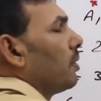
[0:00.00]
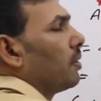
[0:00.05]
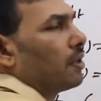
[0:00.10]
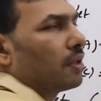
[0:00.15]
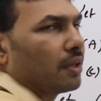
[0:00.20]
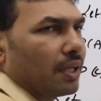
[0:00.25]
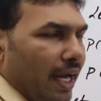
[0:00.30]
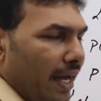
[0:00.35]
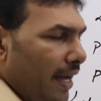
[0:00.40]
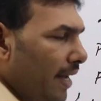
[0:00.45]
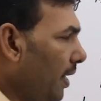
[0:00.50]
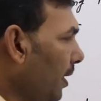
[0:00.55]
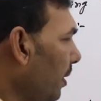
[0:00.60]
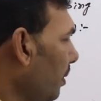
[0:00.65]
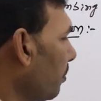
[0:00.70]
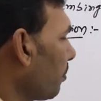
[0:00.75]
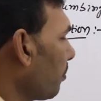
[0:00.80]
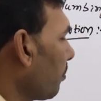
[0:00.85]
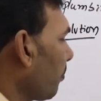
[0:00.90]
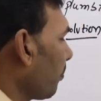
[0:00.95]

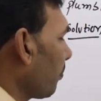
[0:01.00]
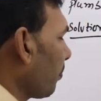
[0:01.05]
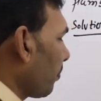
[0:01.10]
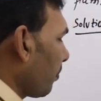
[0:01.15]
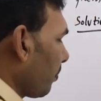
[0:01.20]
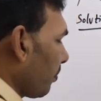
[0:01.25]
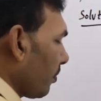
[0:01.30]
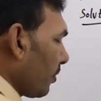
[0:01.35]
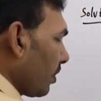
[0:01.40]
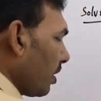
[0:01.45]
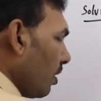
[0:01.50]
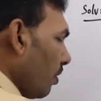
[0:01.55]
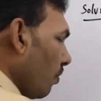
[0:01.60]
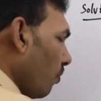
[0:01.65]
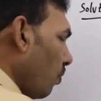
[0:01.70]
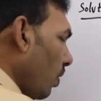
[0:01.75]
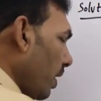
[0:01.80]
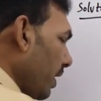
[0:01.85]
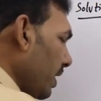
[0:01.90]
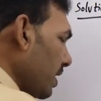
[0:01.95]
Then
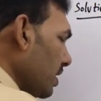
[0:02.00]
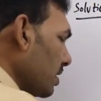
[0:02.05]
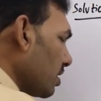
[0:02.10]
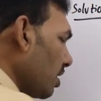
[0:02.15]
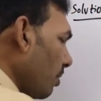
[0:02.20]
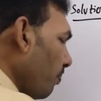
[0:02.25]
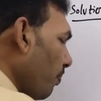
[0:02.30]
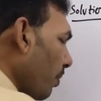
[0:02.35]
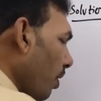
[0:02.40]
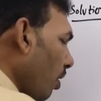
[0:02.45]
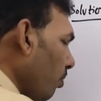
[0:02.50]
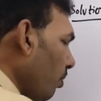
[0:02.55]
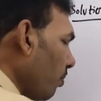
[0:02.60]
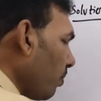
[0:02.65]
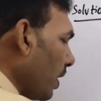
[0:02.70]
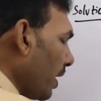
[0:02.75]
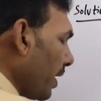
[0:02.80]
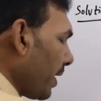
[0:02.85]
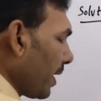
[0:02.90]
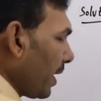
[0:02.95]
what is the
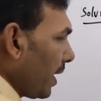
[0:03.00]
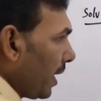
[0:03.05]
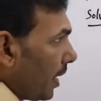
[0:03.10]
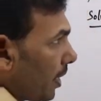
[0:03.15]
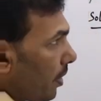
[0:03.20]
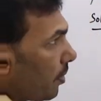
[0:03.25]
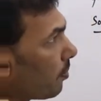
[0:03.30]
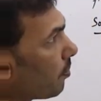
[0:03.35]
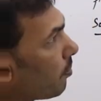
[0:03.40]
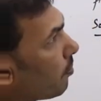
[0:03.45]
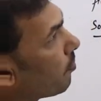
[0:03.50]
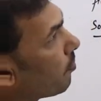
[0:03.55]
probability